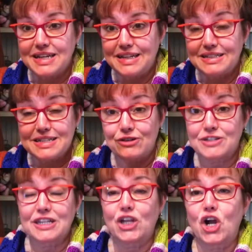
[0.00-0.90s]
and
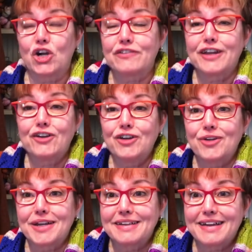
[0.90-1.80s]
there's a little heart there, and you
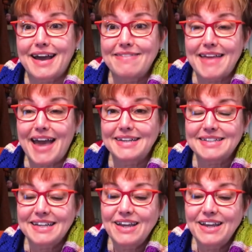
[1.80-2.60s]
can click on that.